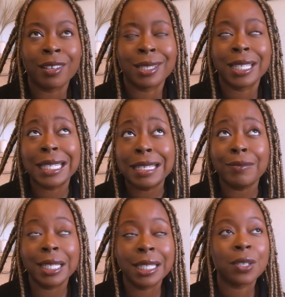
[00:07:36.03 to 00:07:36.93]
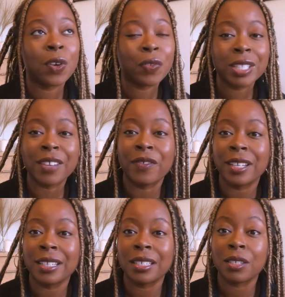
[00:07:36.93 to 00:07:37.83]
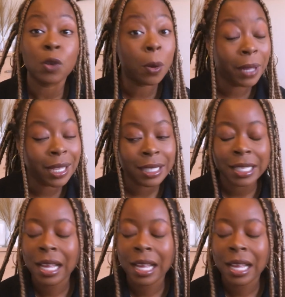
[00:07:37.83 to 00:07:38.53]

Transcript: a series of different topics